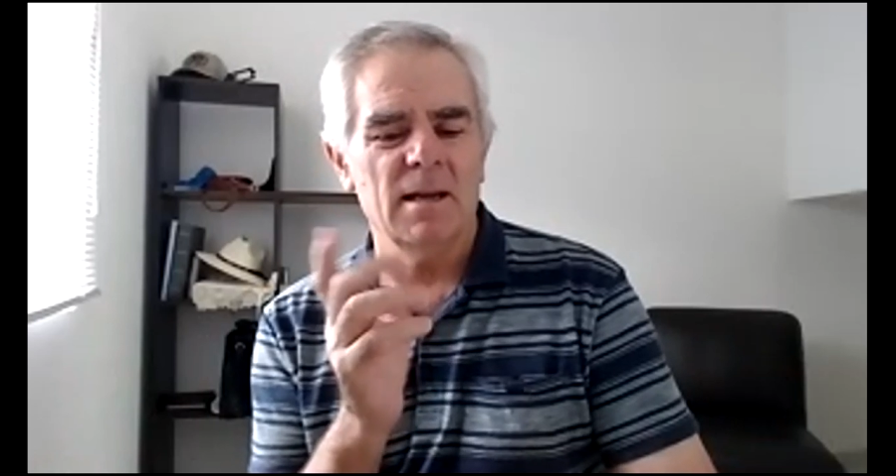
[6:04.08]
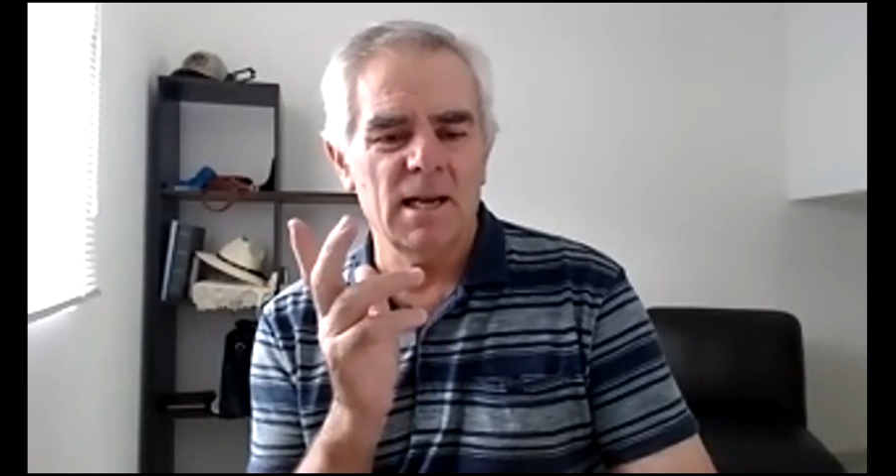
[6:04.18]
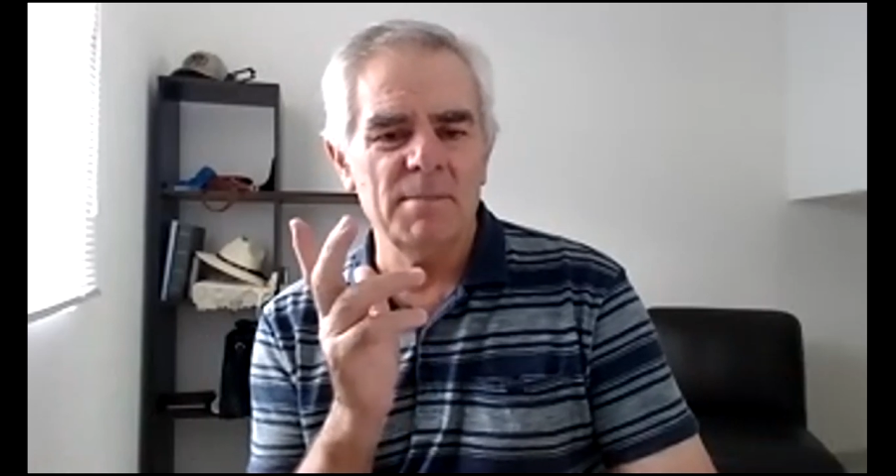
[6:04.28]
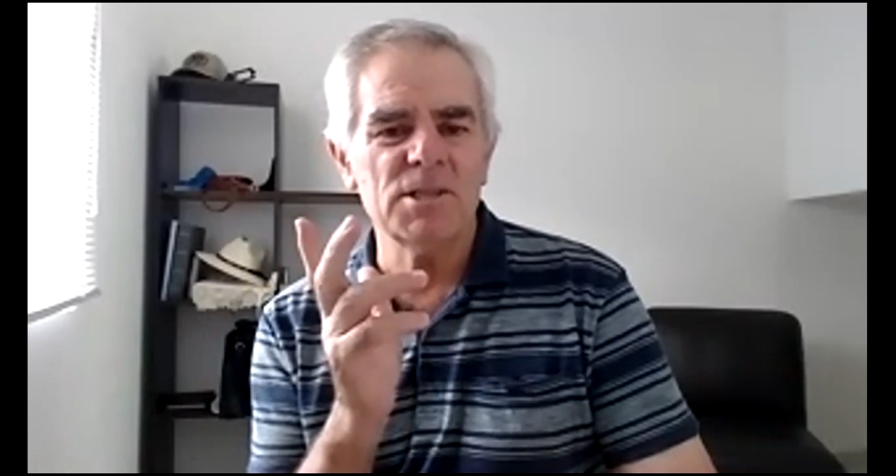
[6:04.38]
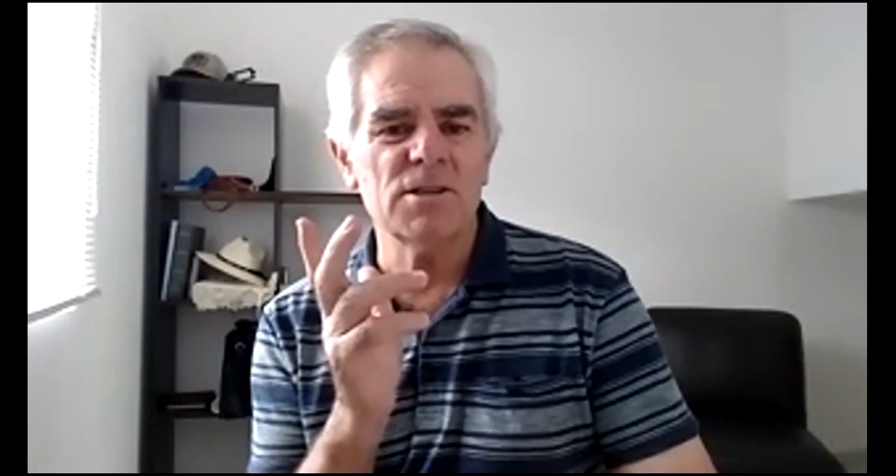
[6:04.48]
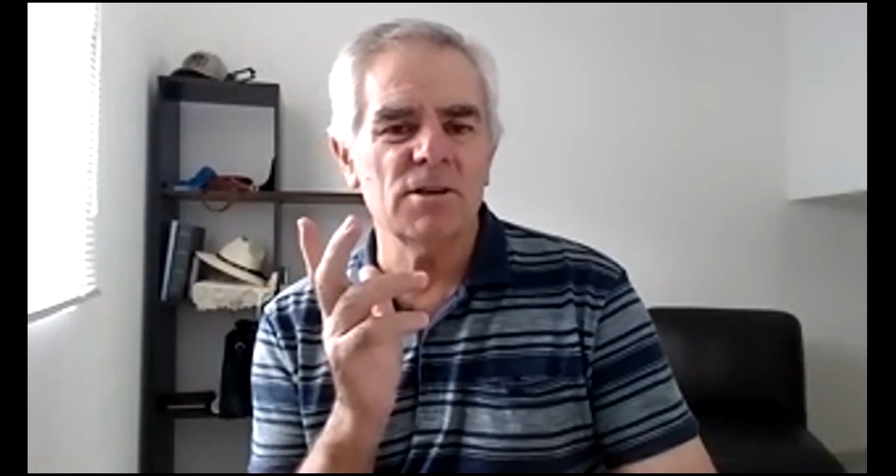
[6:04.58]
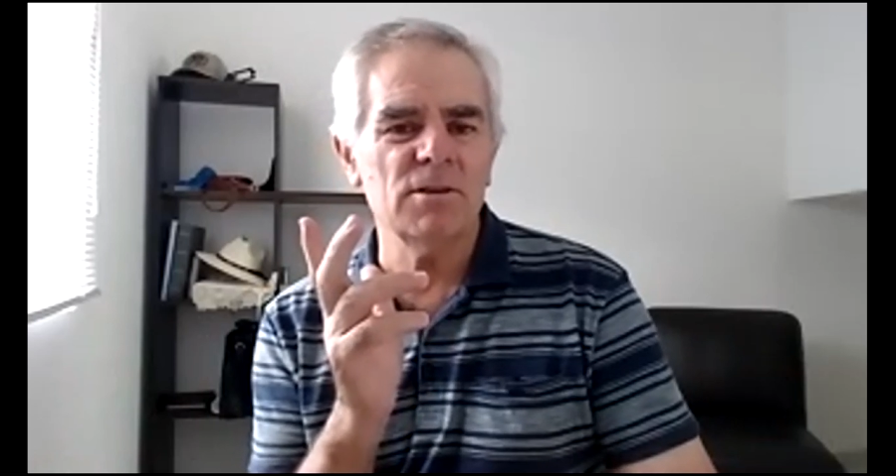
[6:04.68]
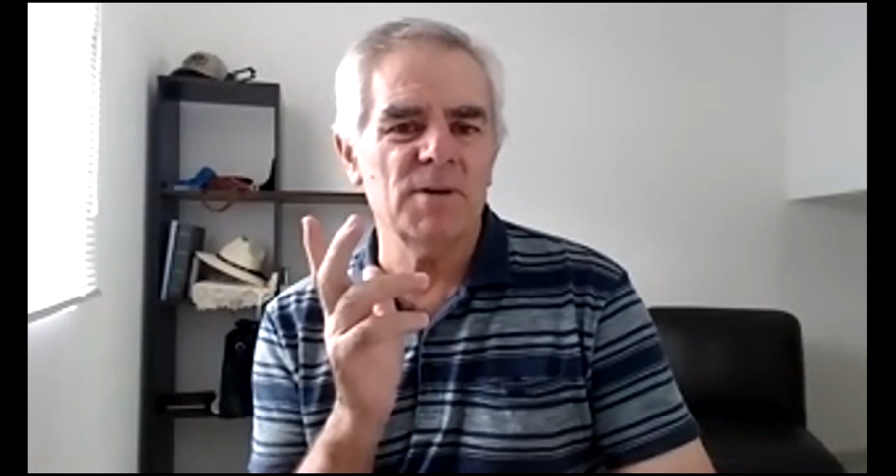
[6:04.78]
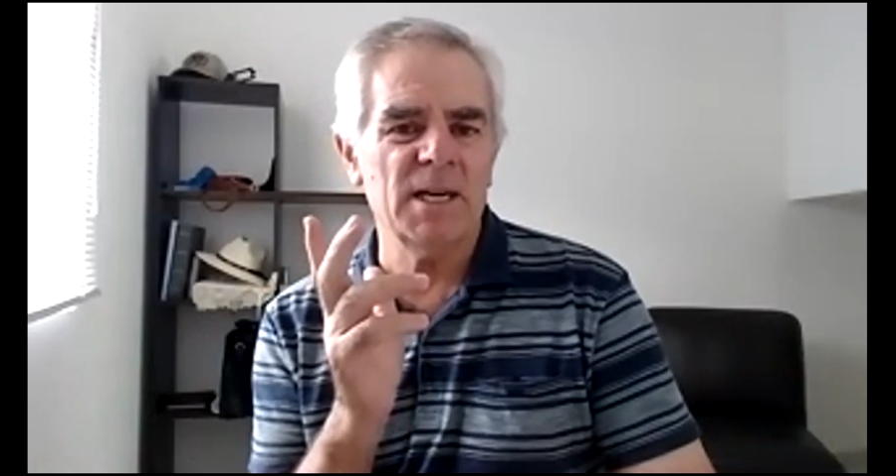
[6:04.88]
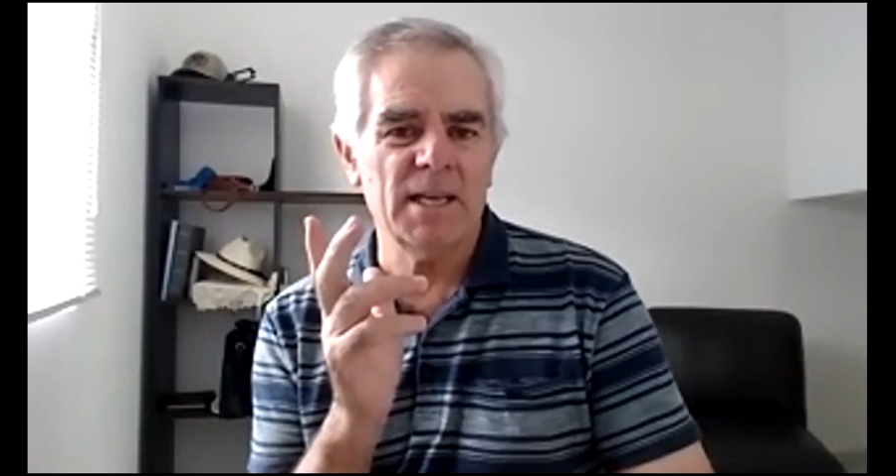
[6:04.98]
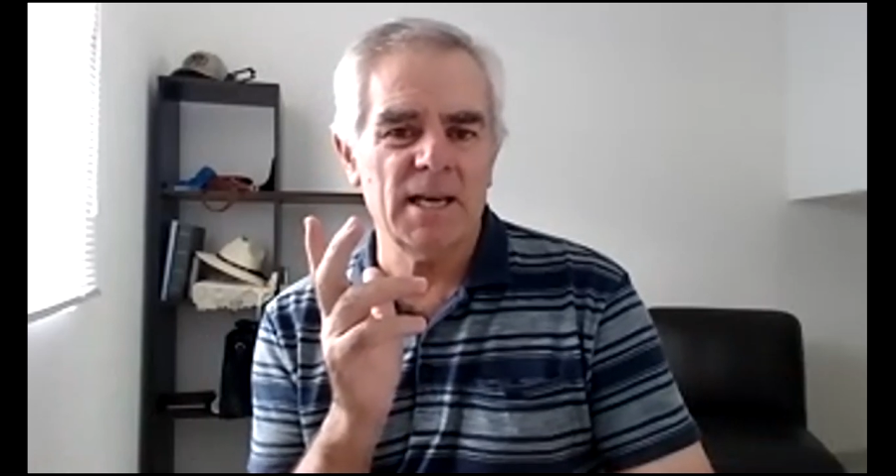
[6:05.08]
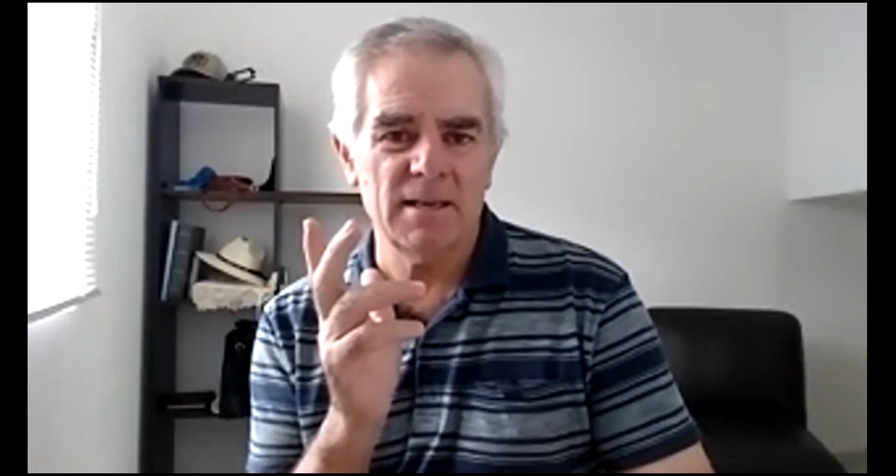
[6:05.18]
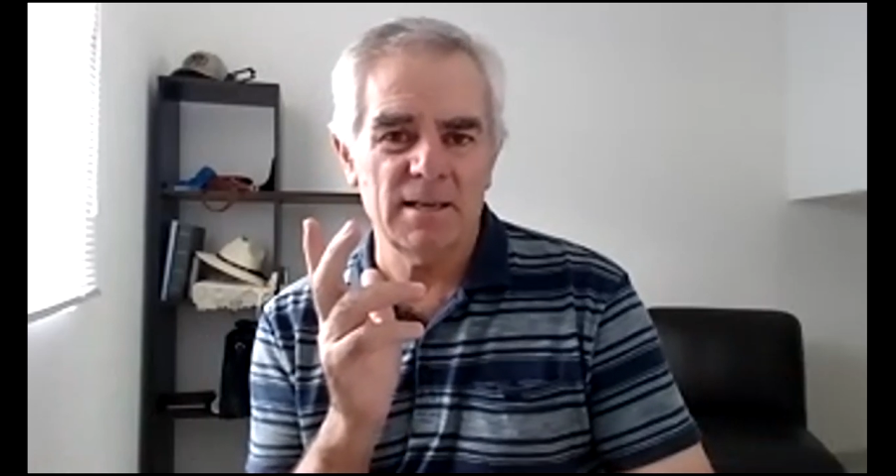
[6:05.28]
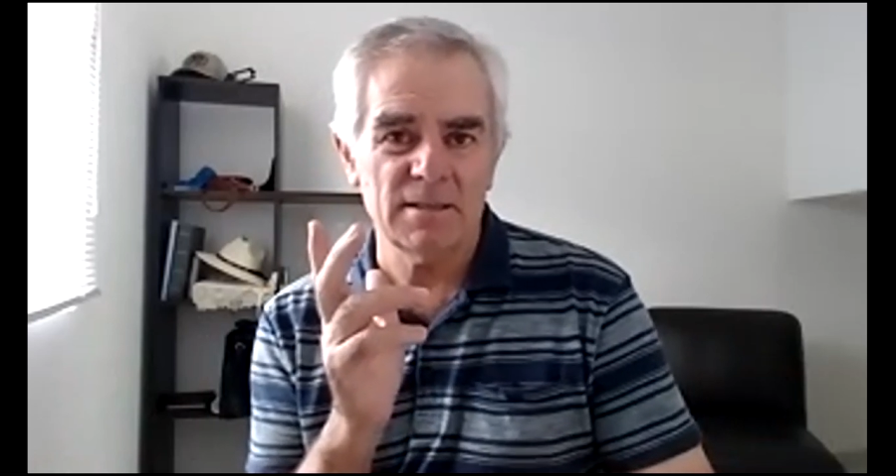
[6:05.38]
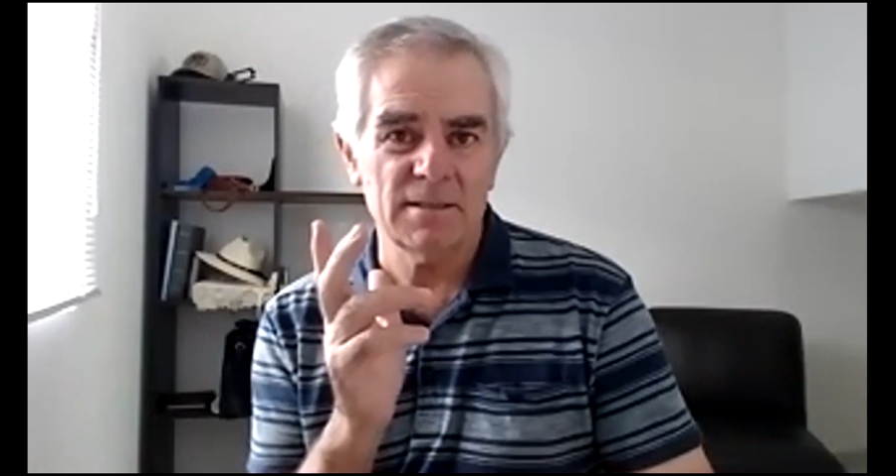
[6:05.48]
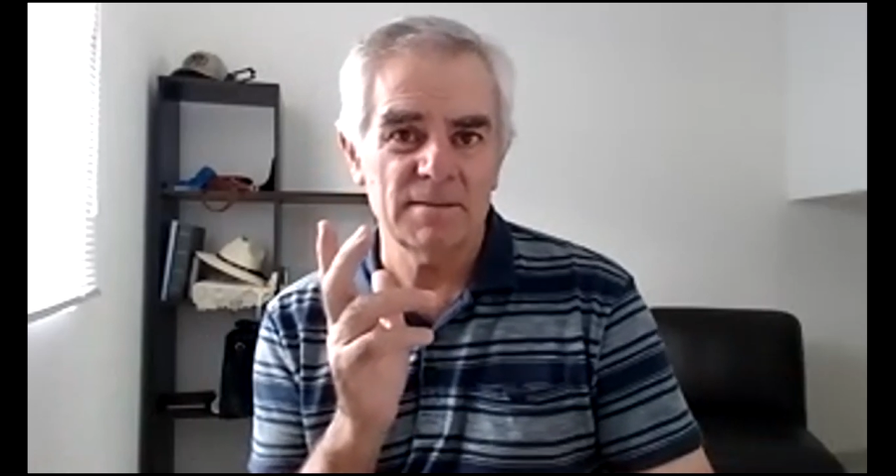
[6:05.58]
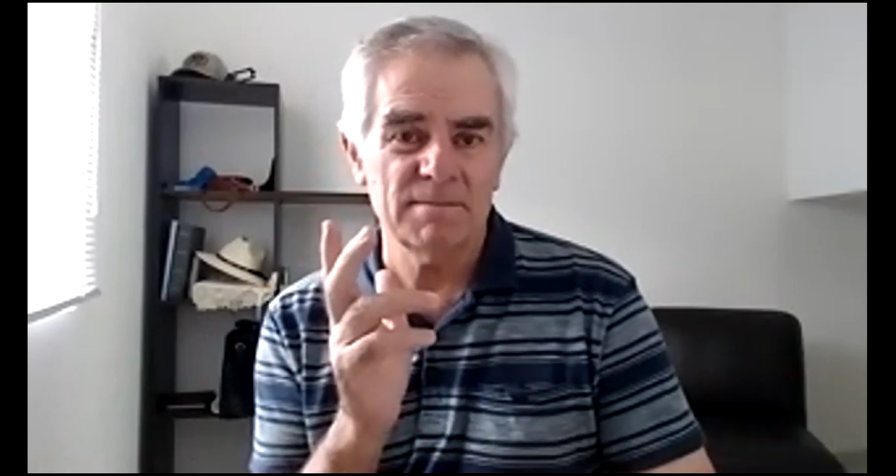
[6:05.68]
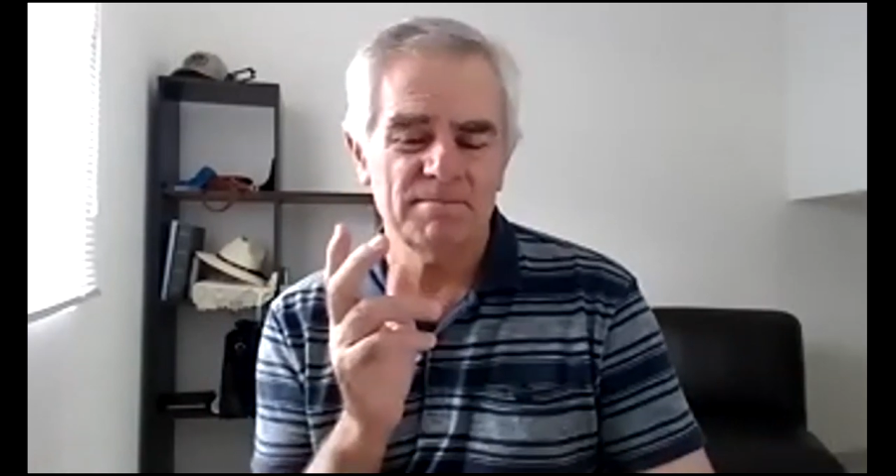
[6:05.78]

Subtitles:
Let me show you why that is.